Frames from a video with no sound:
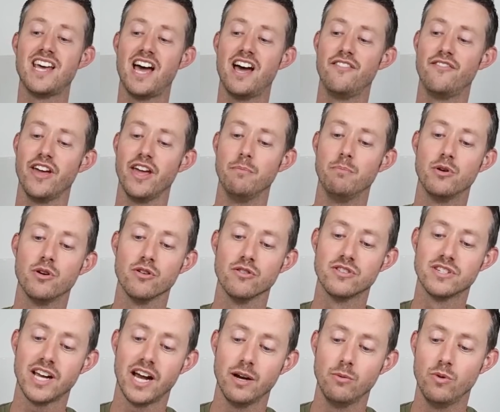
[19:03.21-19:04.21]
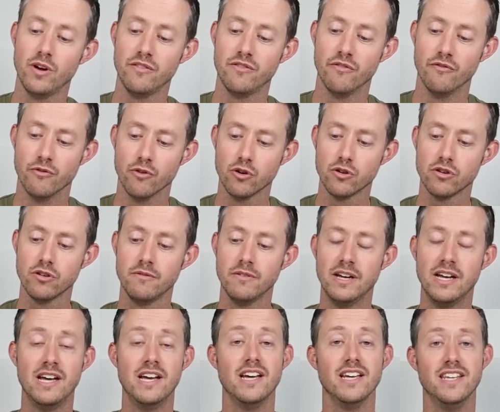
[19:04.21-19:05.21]
have a pure sine wave inverter?
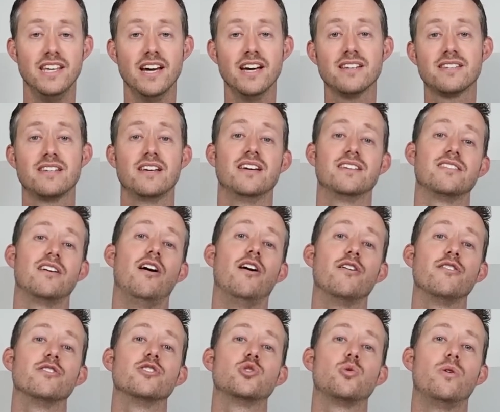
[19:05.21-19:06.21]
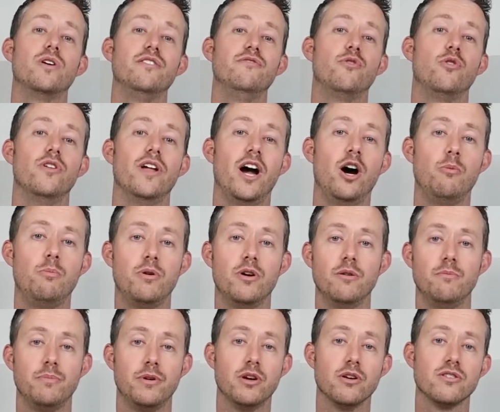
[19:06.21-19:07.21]
Yes, it has a 120 volt
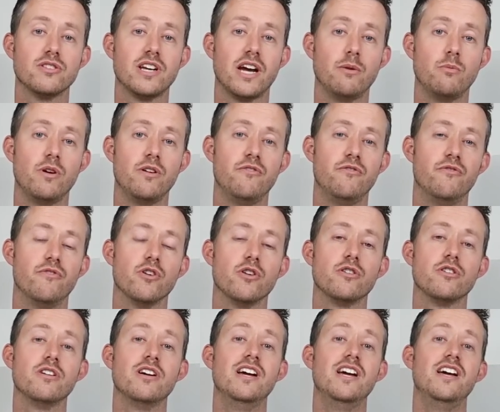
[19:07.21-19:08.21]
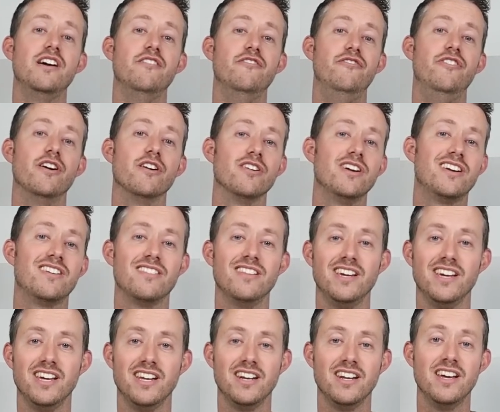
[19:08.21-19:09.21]
output, pure sine wave inverter, very
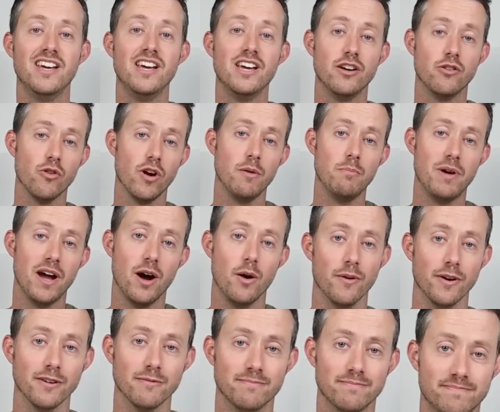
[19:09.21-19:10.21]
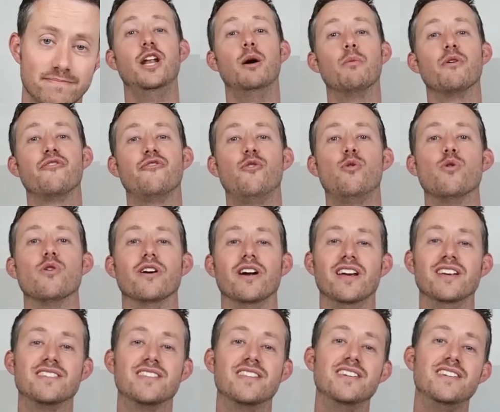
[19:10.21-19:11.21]
clean, great power. Number 4,
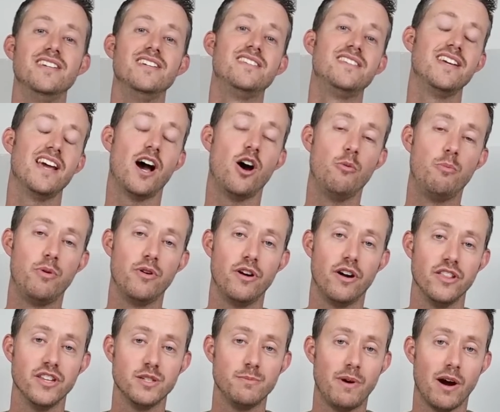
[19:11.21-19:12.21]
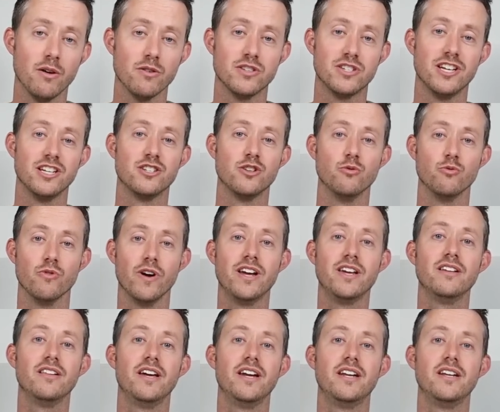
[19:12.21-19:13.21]
is the DC output on this power station
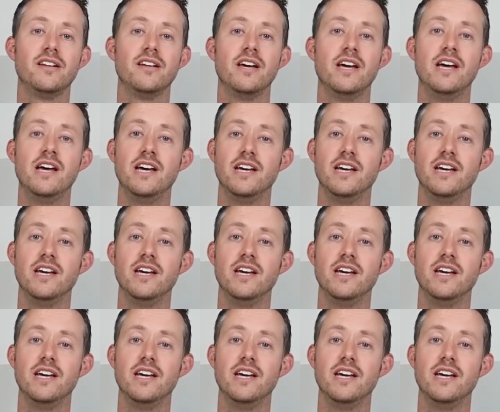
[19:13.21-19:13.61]
regulated?